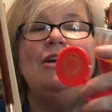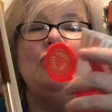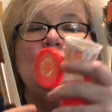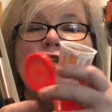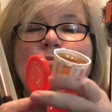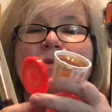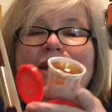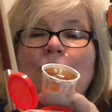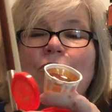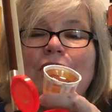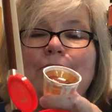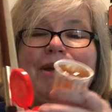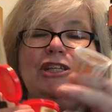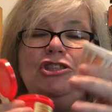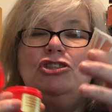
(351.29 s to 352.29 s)
You may want
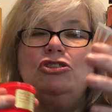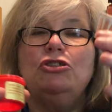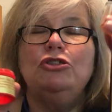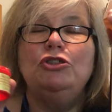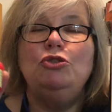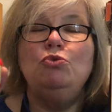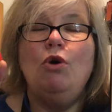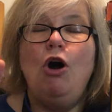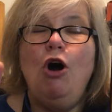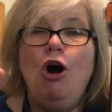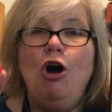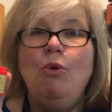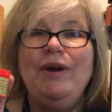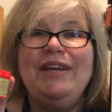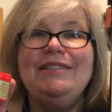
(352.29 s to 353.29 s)
to make sure you
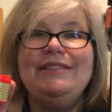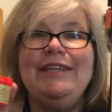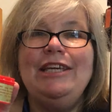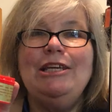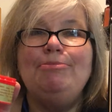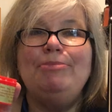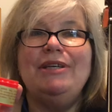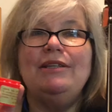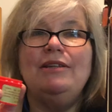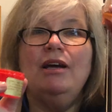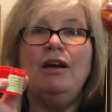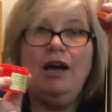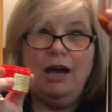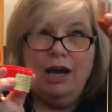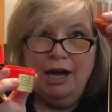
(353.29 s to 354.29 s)
always keep it
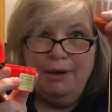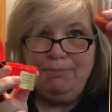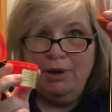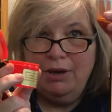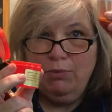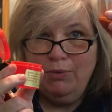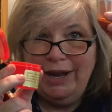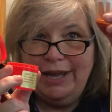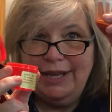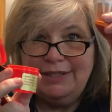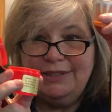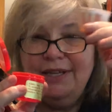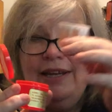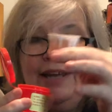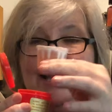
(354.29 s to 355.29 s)

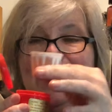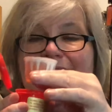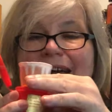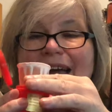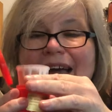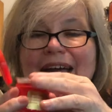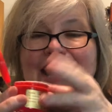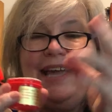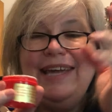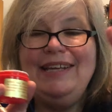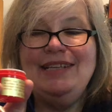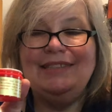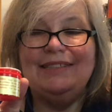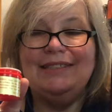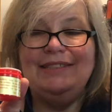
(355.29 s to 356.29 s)
upright in
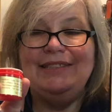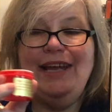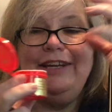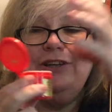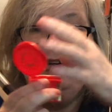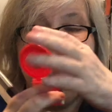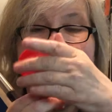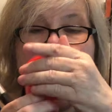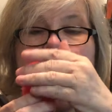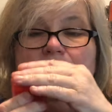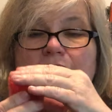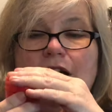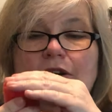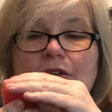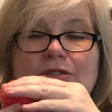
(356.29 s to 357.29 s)
its container and
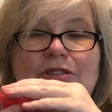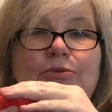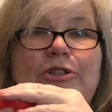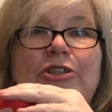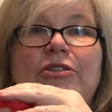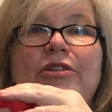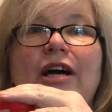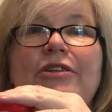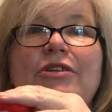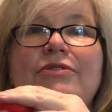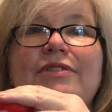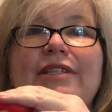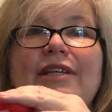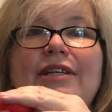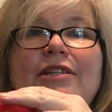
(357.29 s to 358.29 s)
closed when you're not
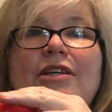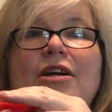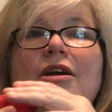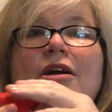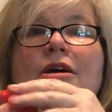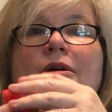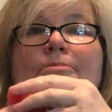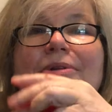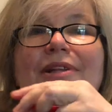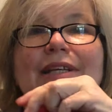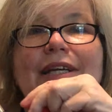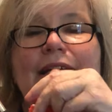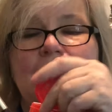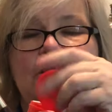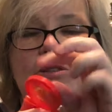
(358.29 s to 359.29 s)
using it.
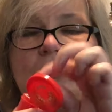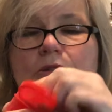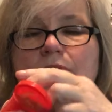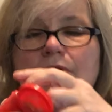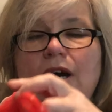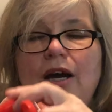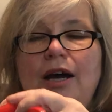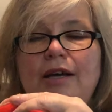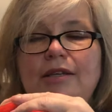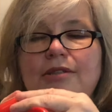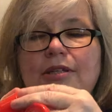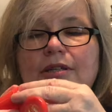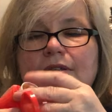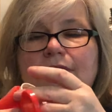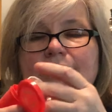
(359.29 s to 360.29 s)
Please do not
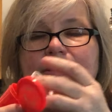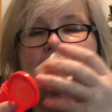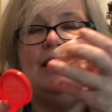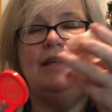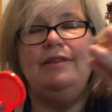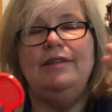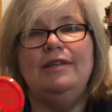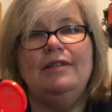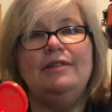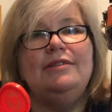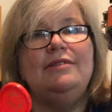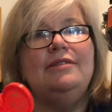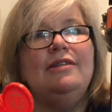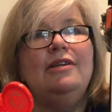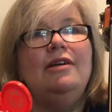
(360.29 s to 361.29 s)
set
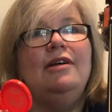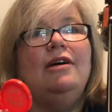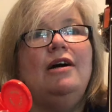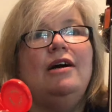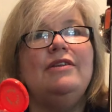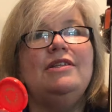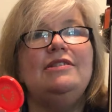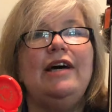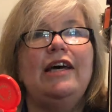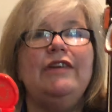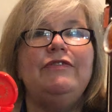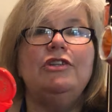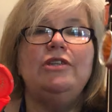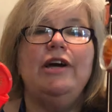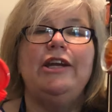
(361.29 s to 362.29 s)
this on the side
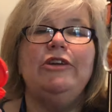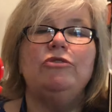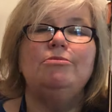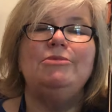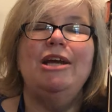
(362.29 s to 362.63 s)
of your dining room